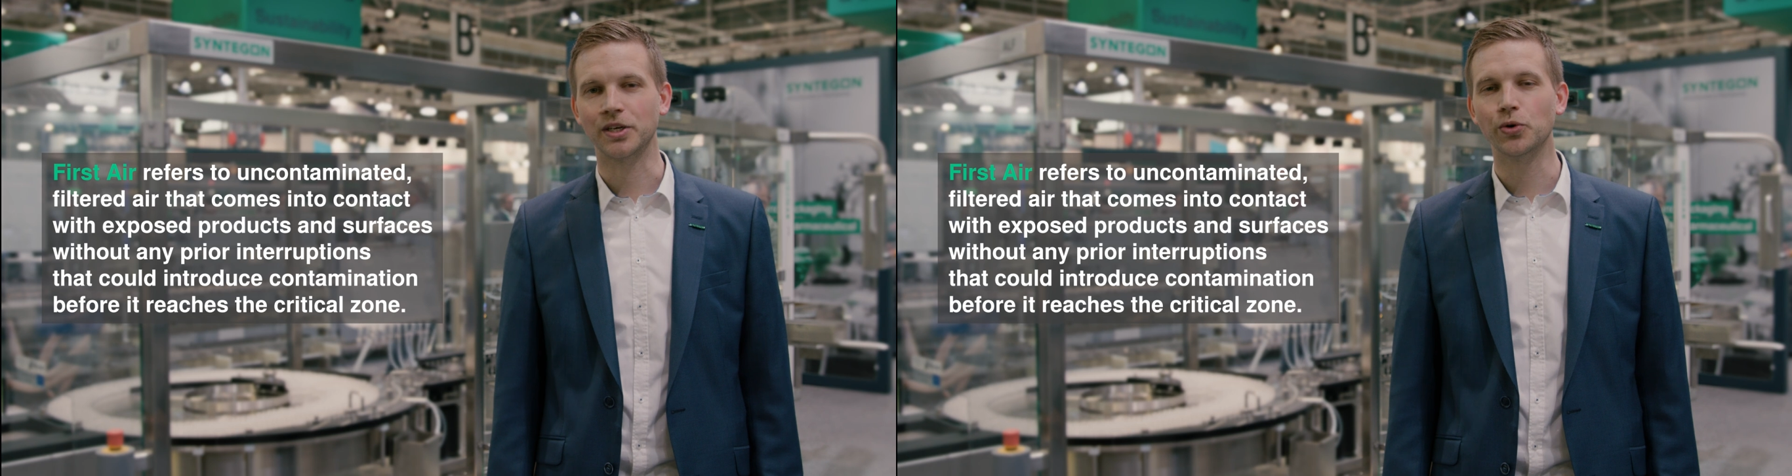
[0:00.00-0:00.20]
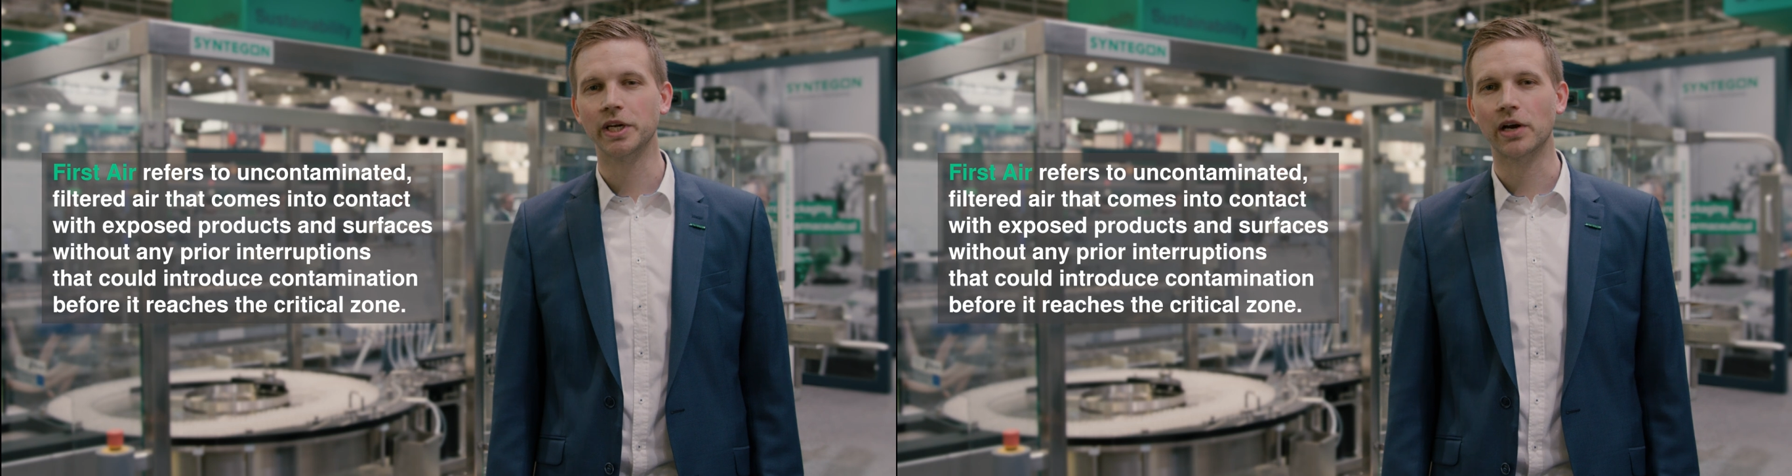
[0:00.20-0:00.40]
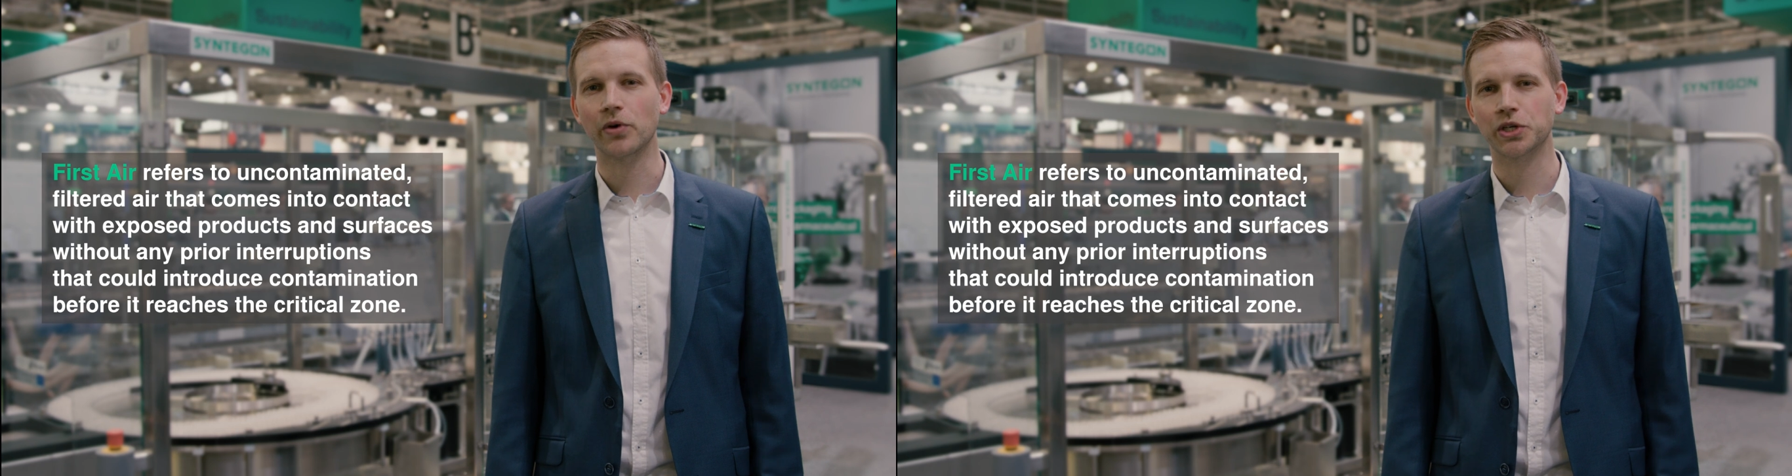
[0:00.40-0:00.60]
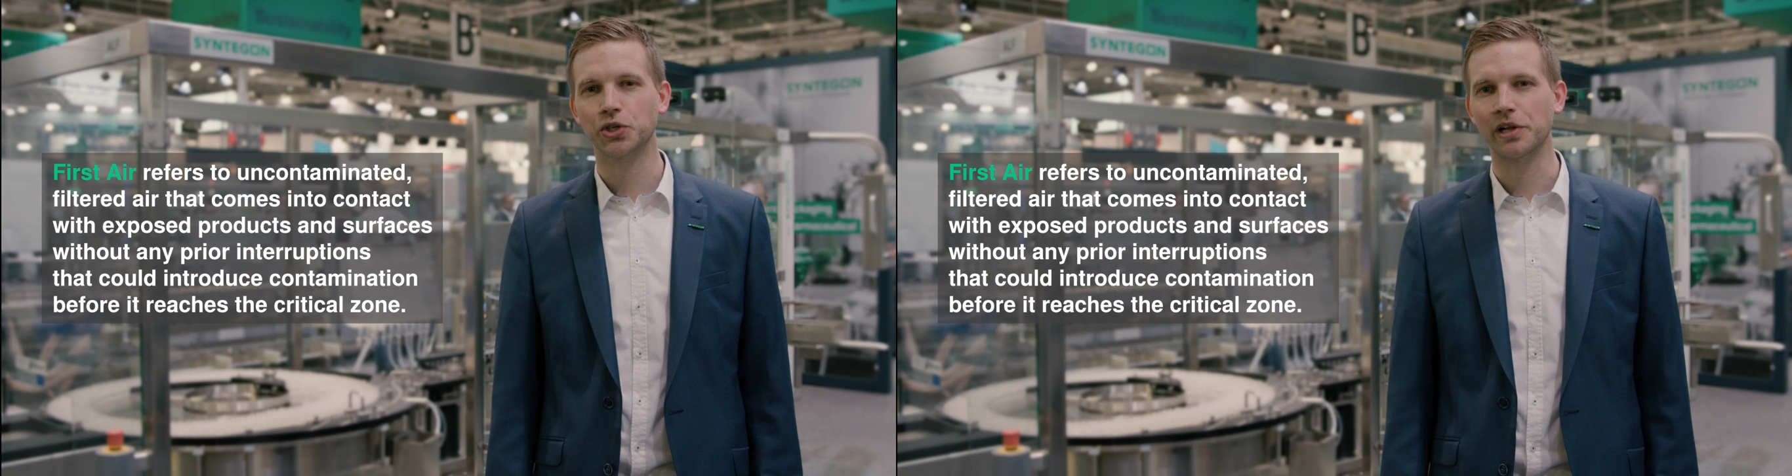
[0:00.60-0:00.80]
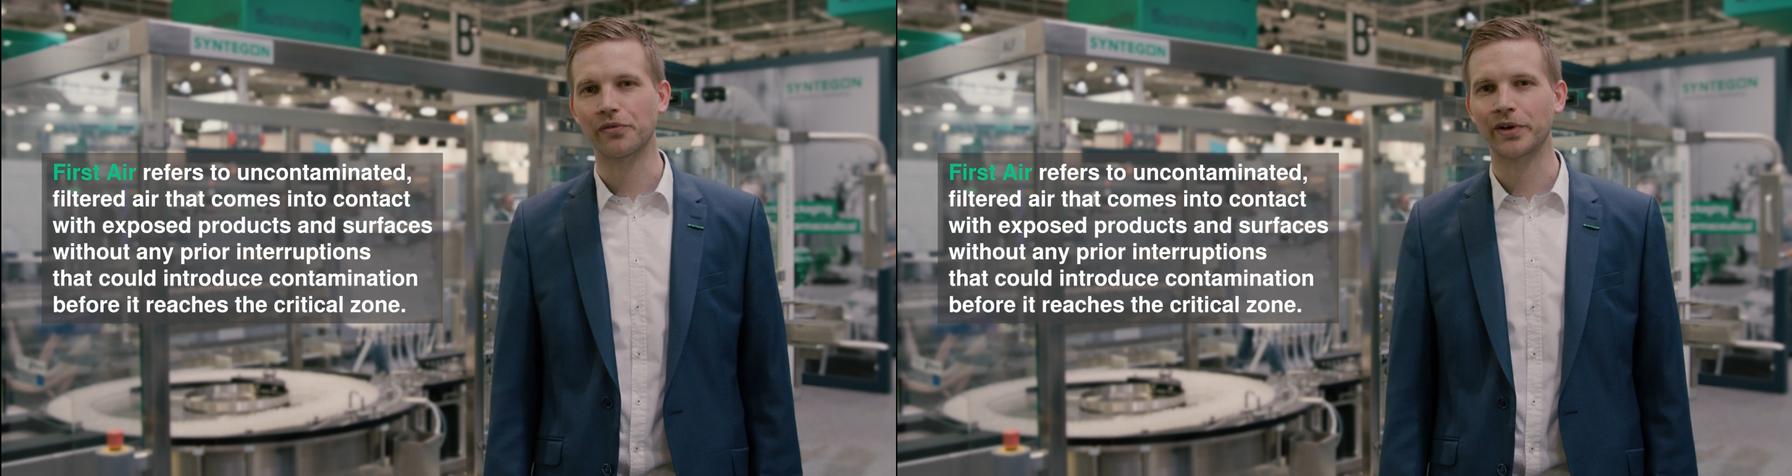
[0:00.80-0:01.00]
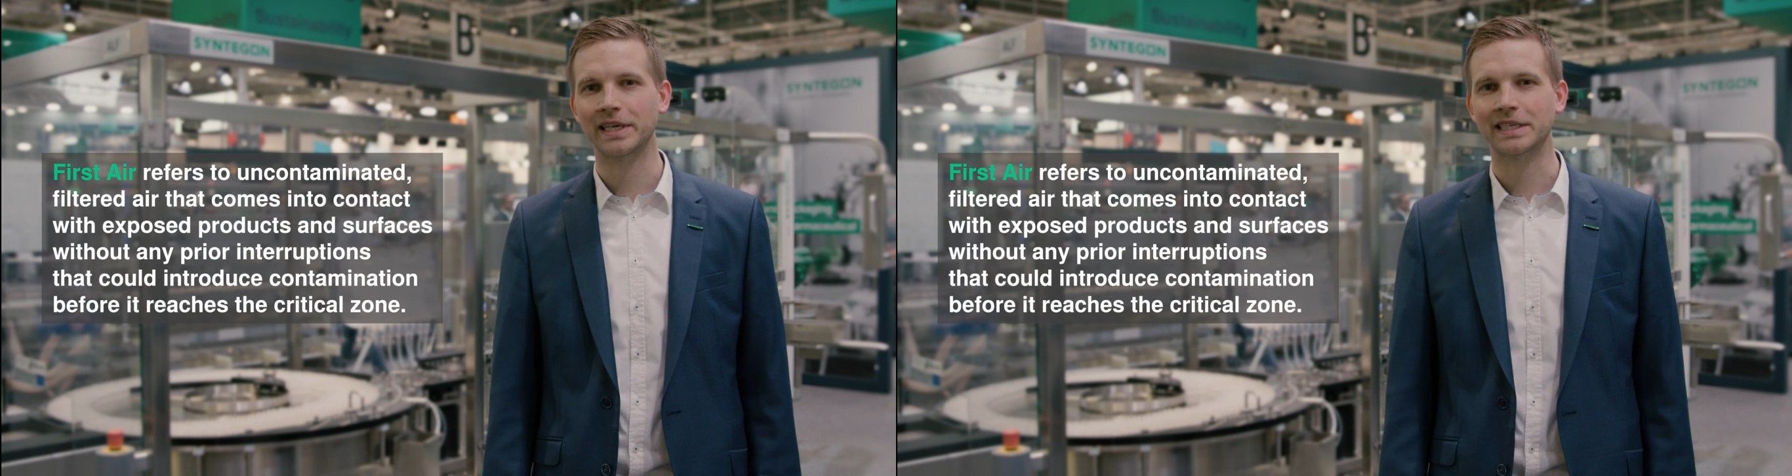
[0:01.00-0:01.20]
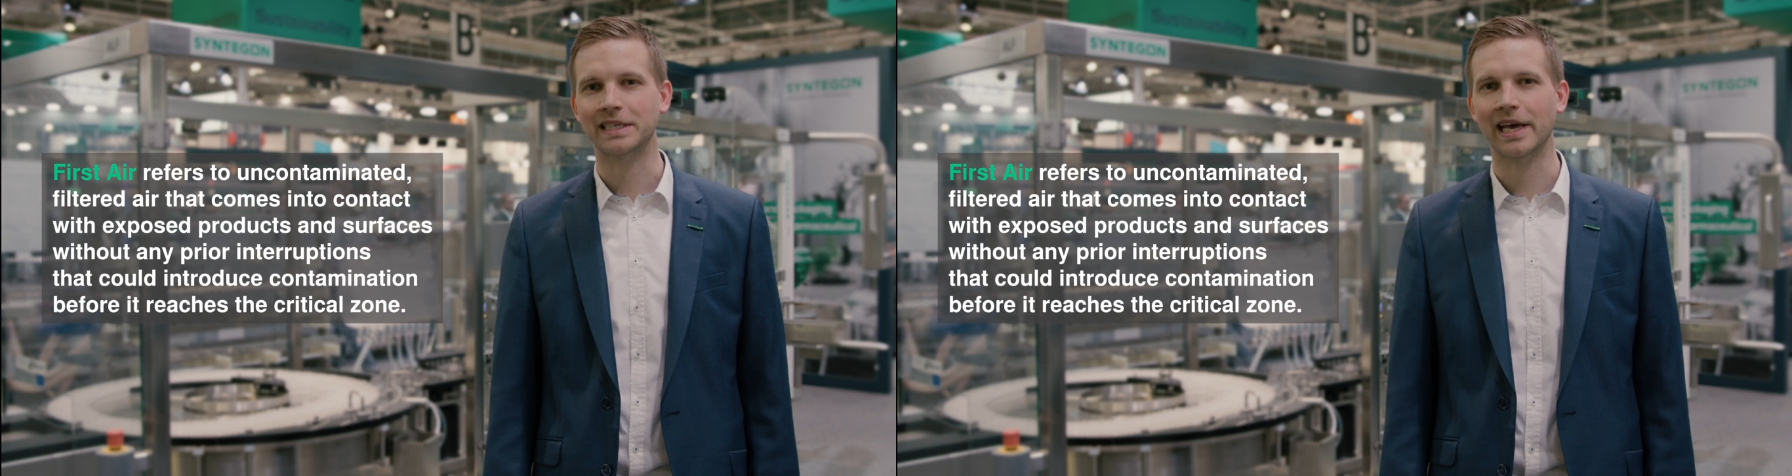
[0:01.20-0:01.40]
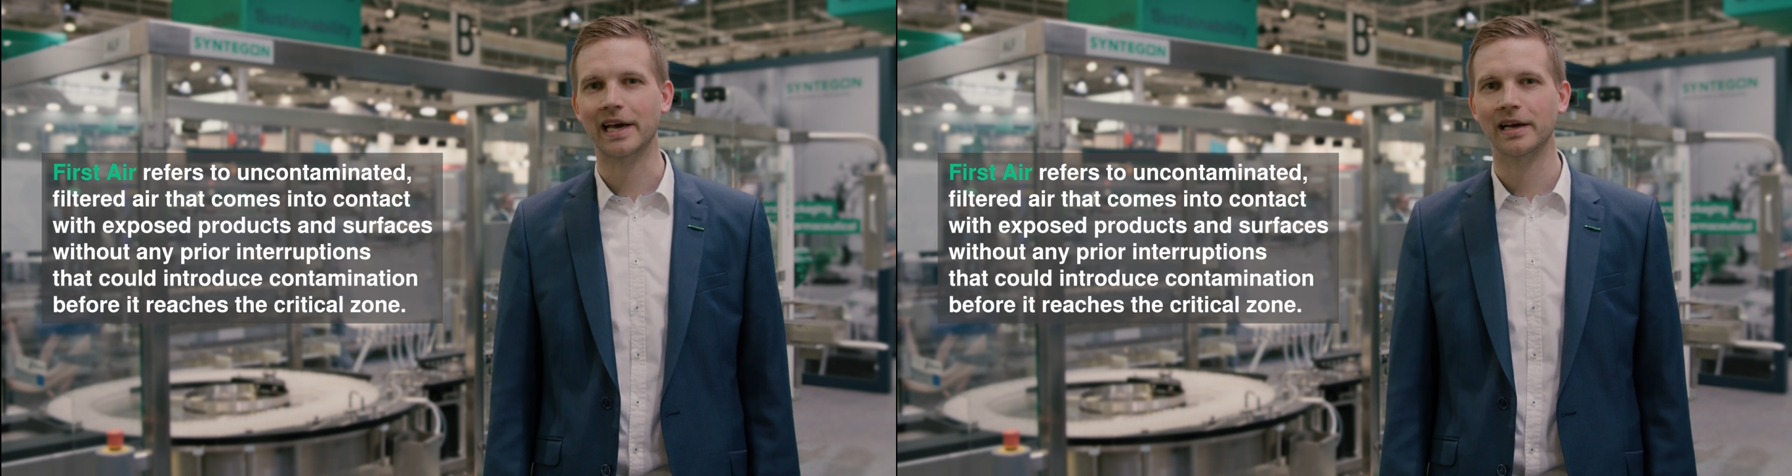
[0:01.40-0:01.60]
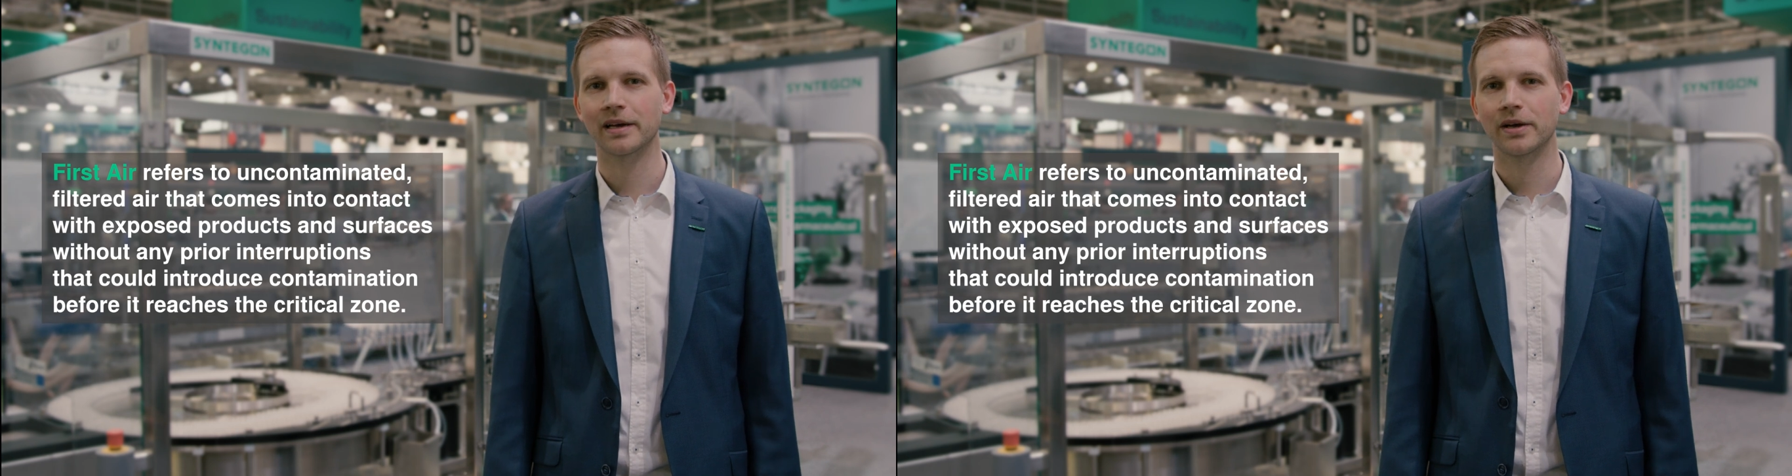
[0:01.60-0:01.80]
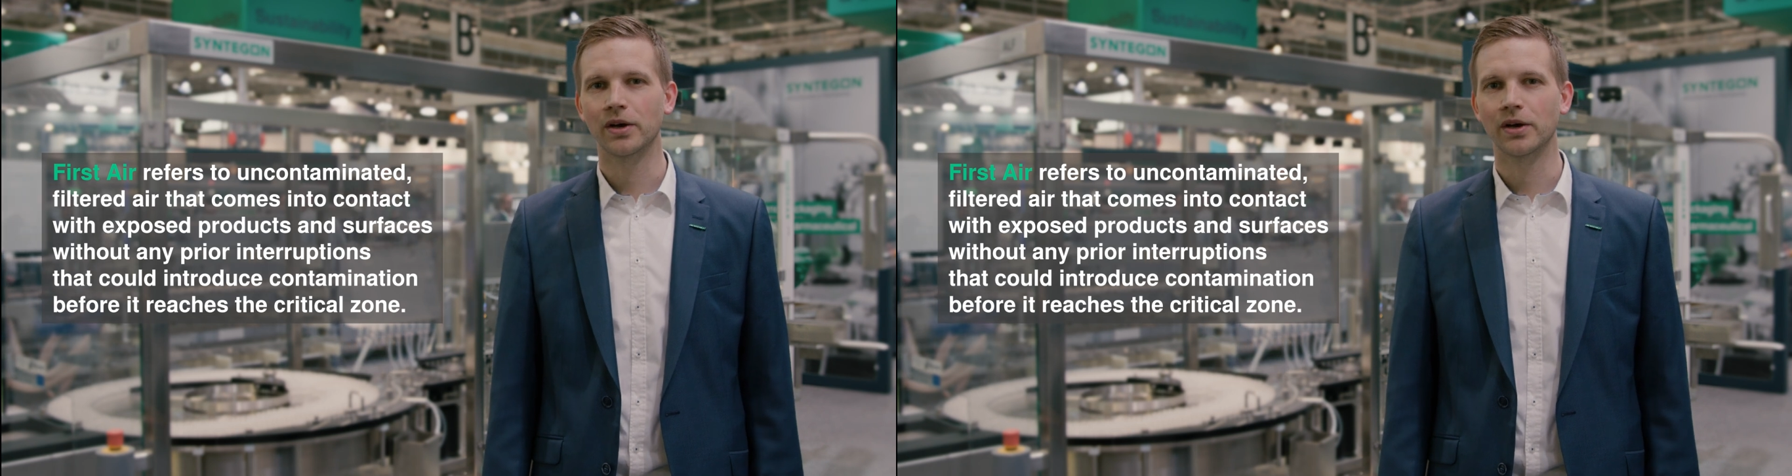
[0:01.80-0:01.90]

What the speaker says: the unidirectional filtered air